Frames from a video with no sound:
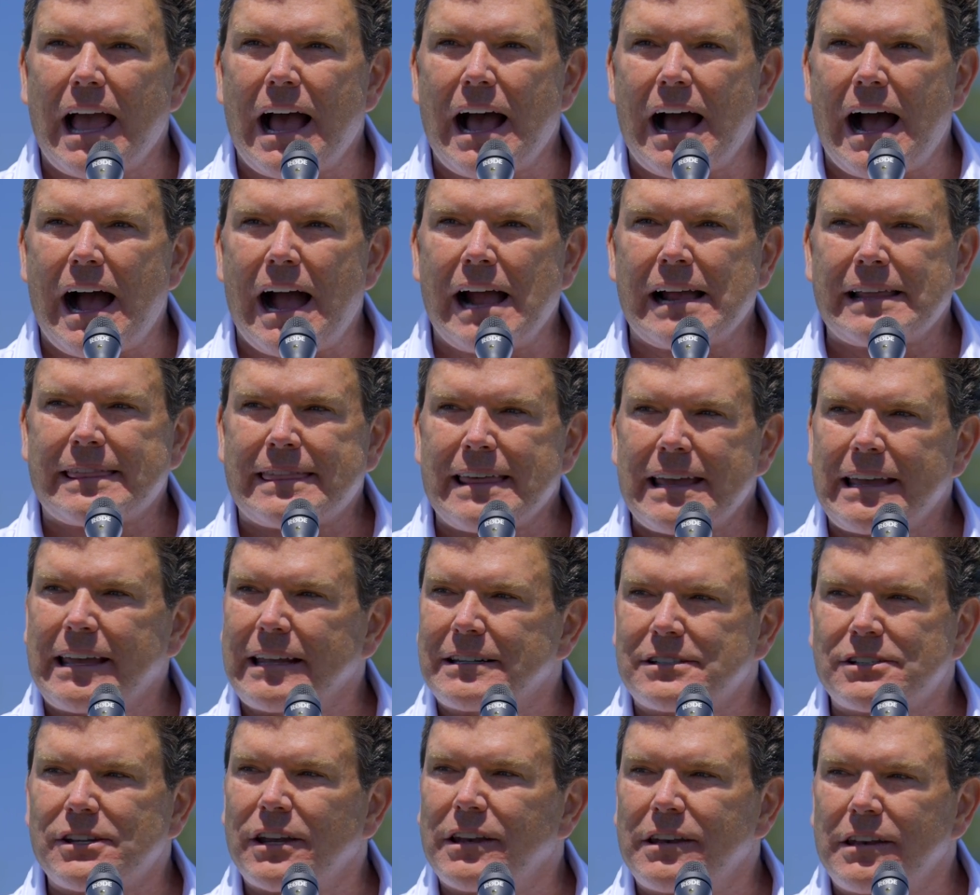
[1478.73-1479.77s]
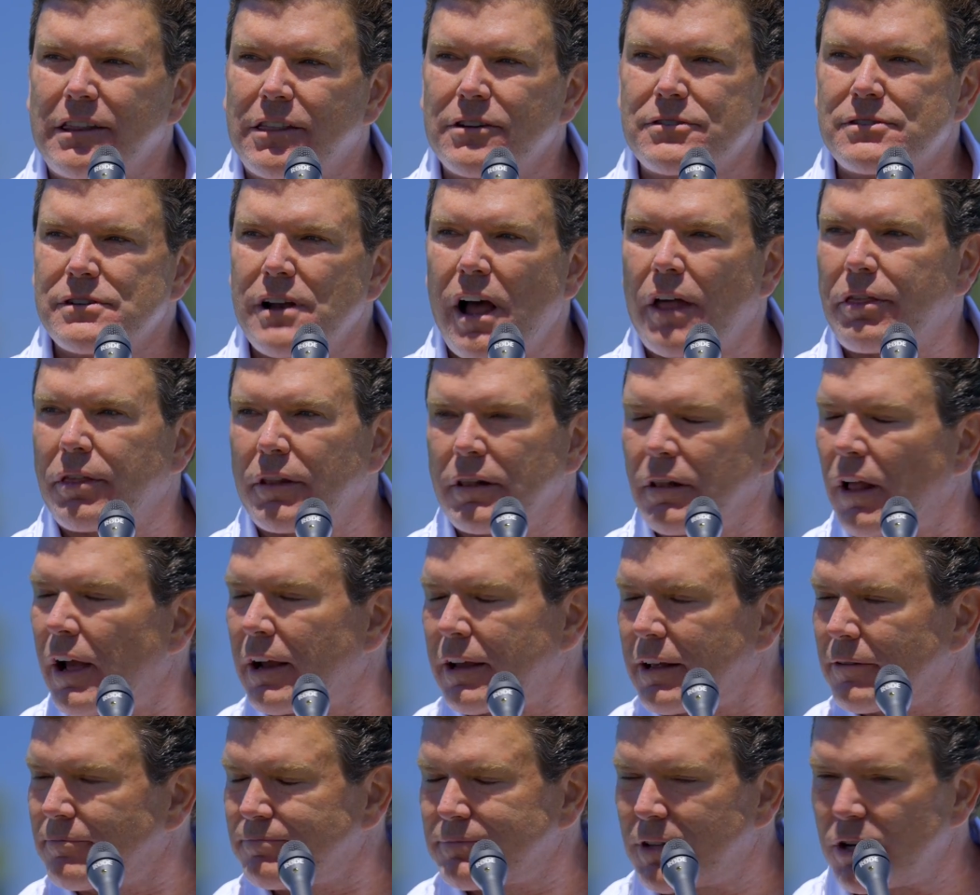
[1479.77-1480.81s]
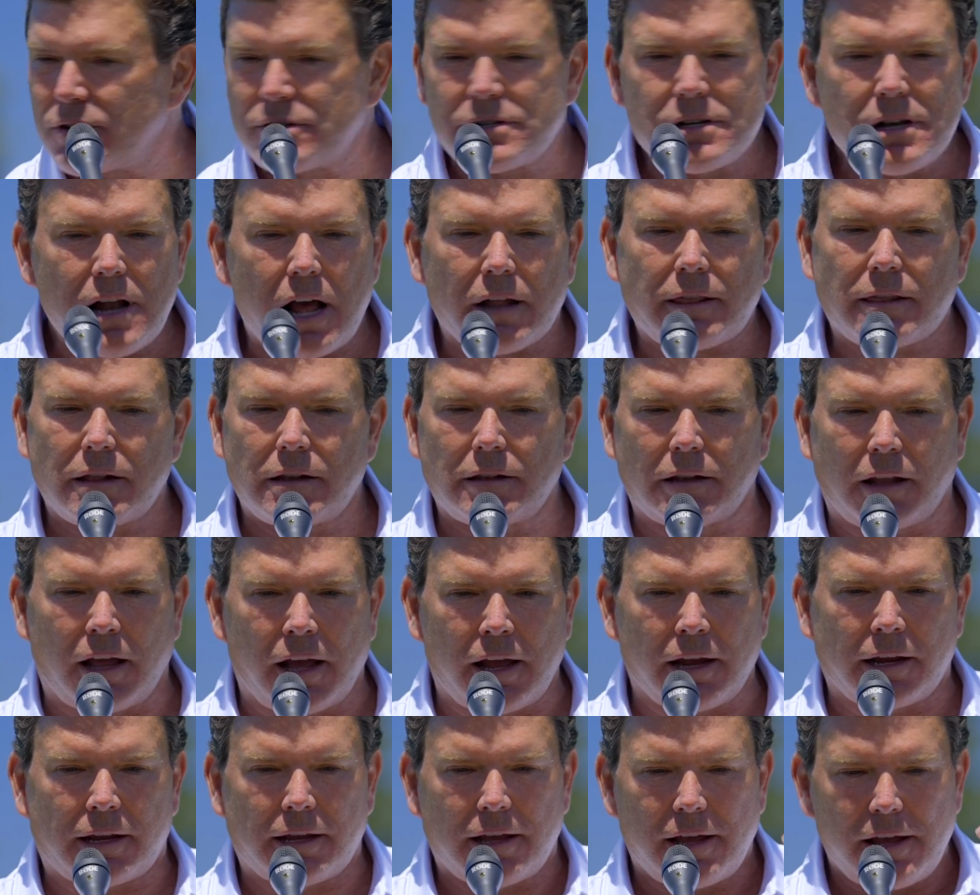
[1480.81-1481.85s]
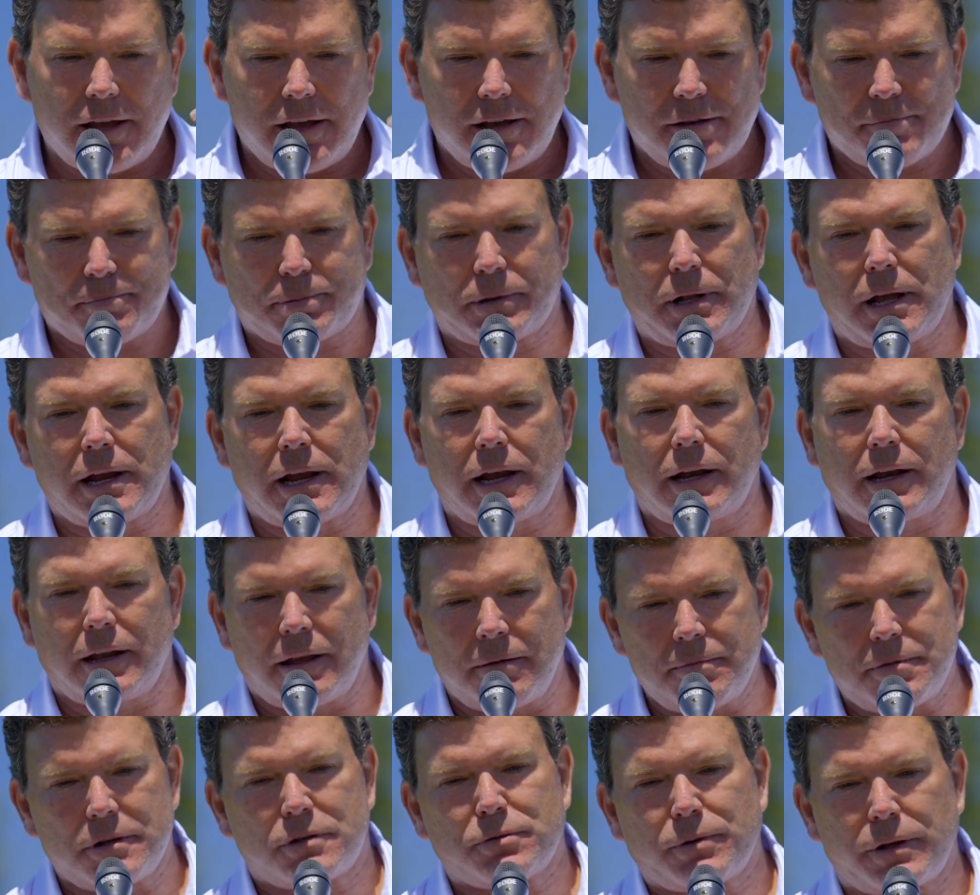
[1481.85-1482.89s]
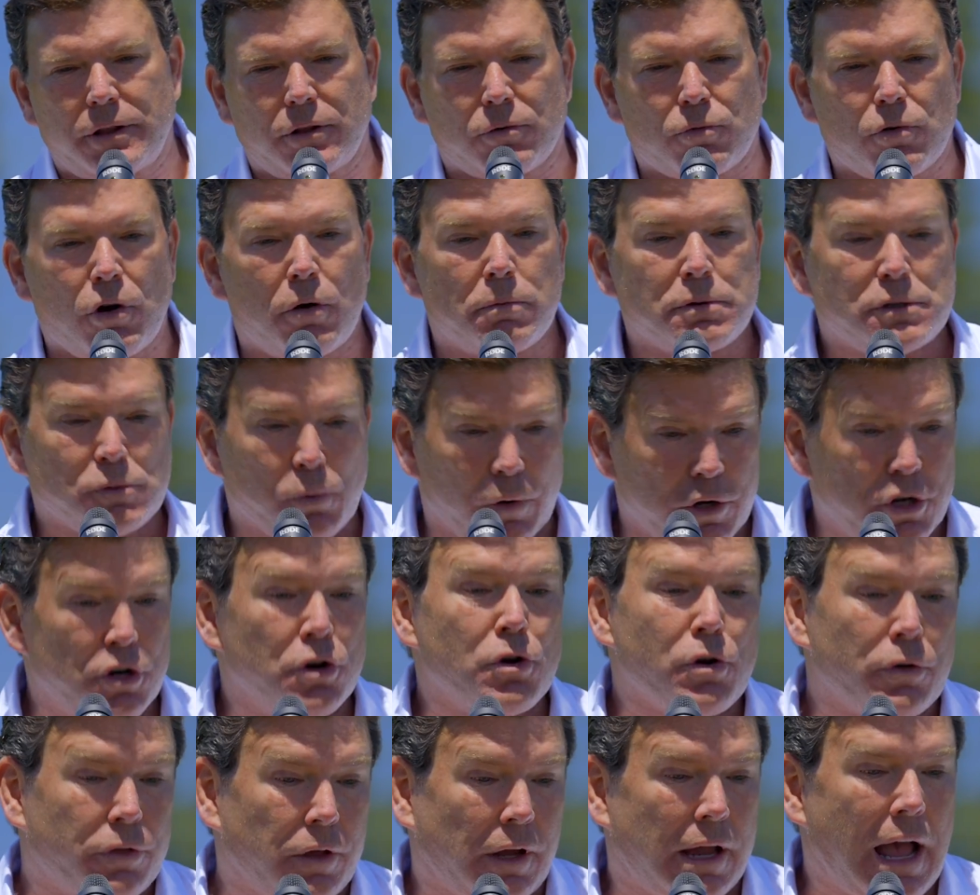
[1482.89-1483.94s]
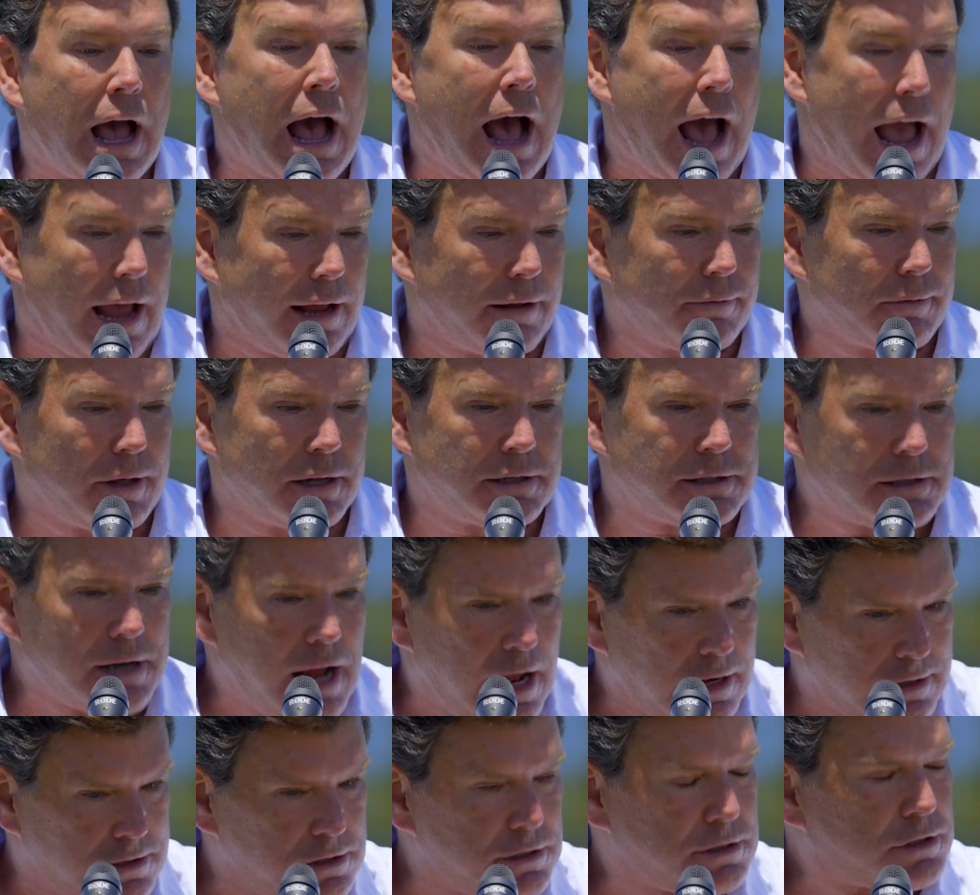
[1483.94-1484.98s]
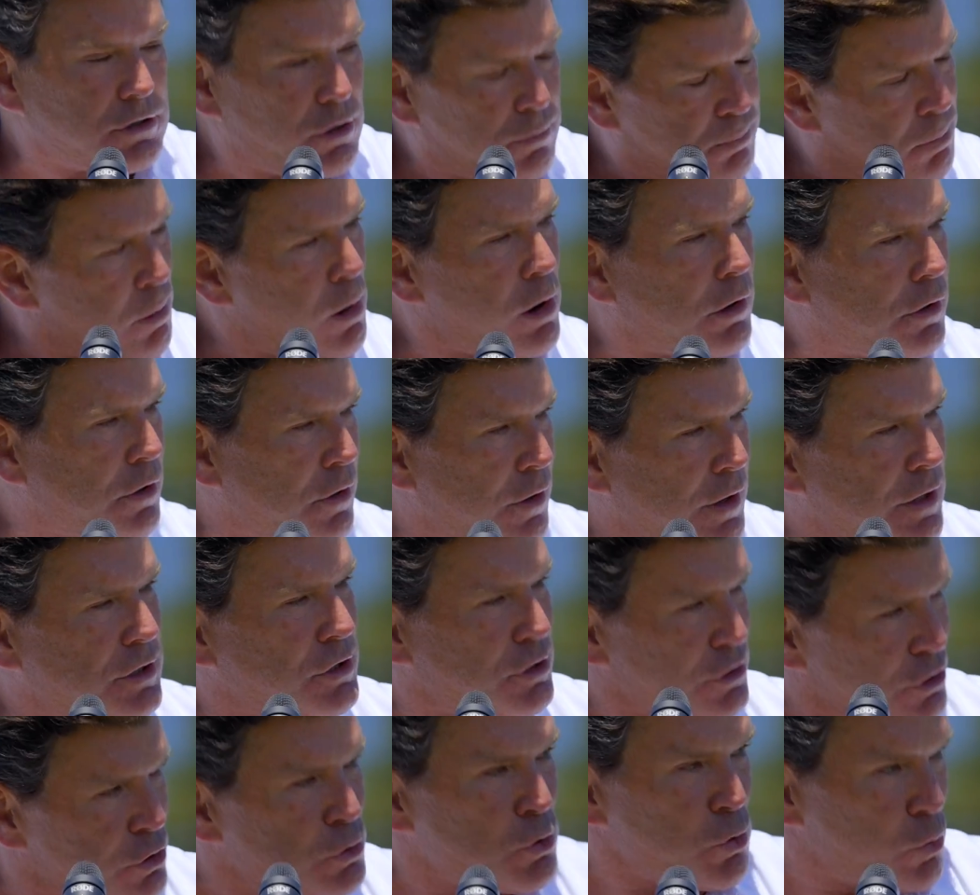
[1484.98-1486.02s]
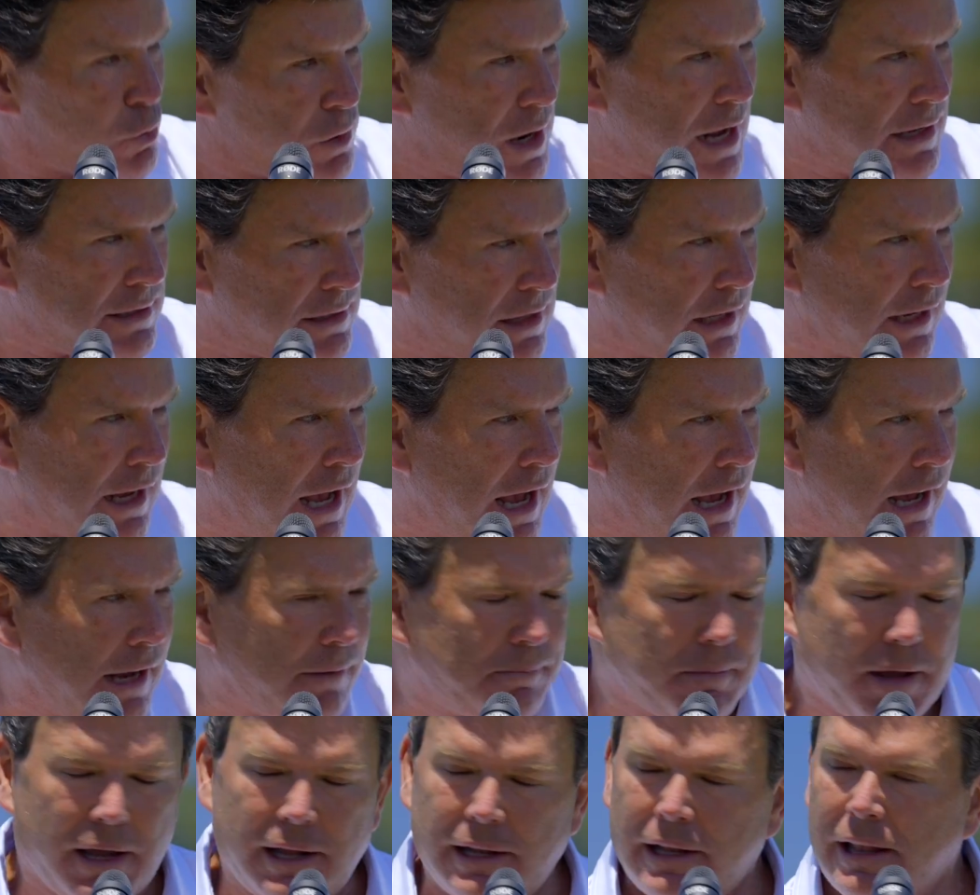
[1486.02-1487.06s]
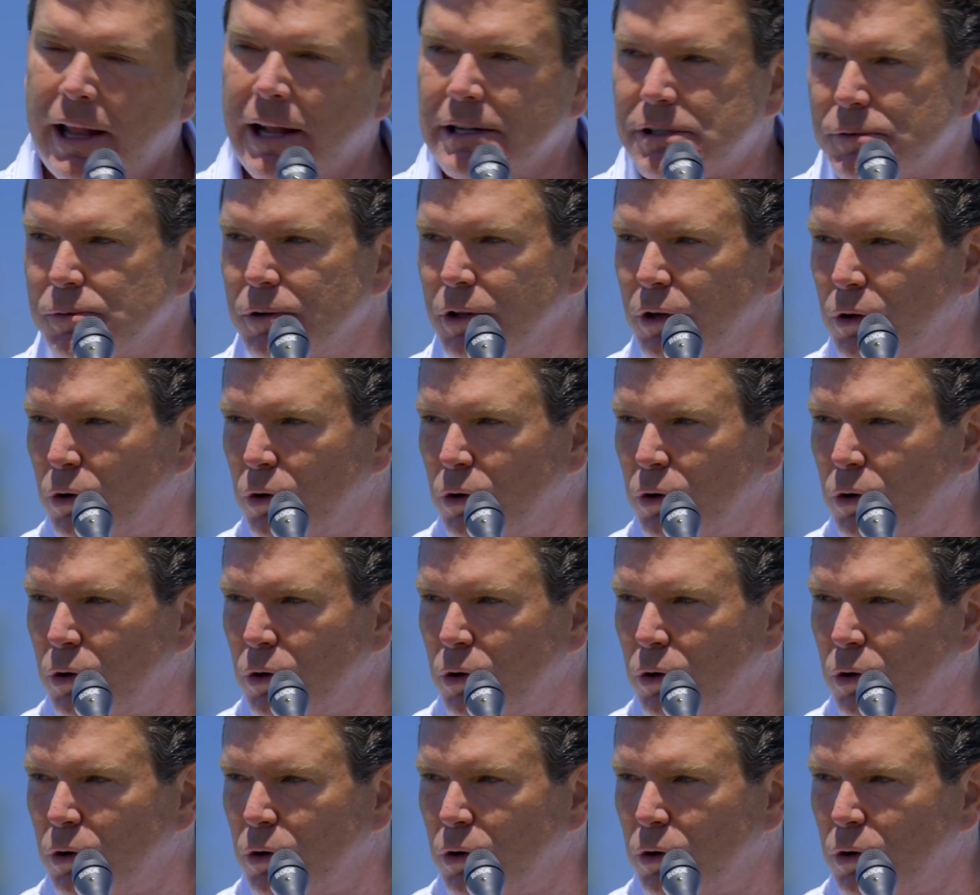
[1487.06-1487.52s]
I think there's nothing like it. There's nothing like playing in between the ropes when you're the guy. It's not just your partner; it's you as the guy, and that's really